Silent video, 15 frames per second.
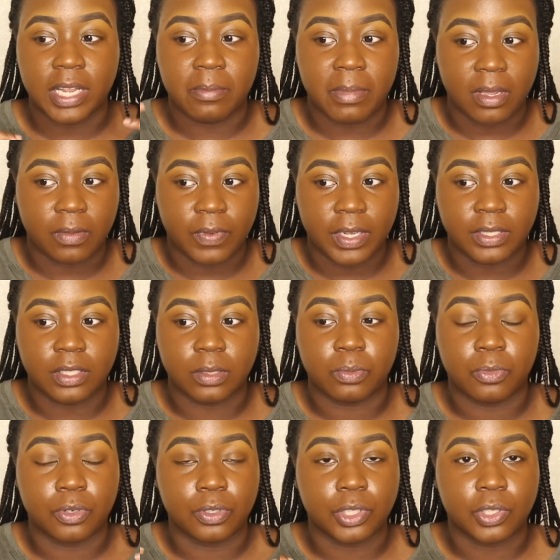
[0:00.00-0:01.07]
that my face is
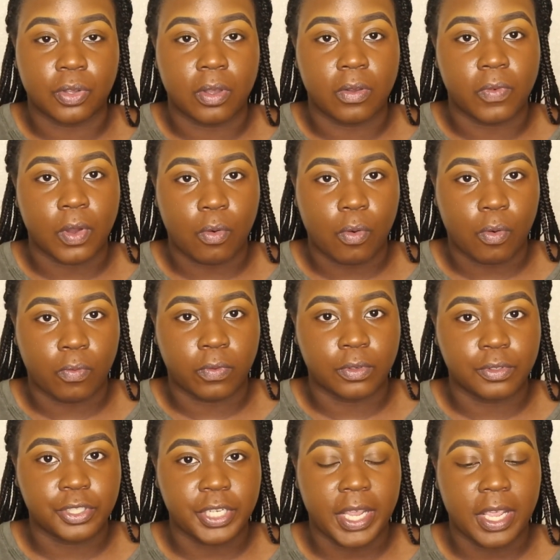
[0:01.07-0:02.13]
more so of an oval
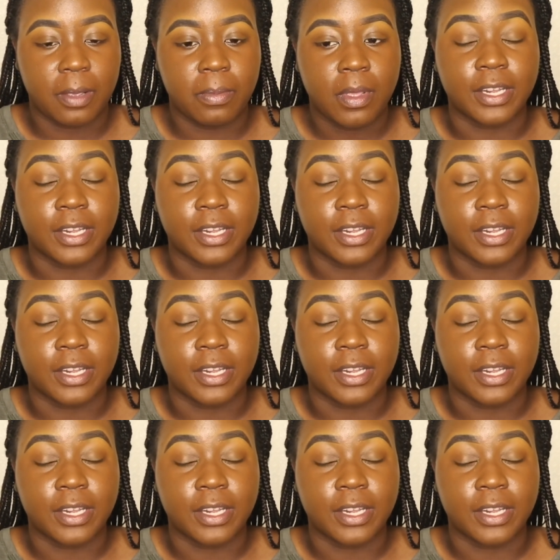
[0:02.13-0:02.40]
shape.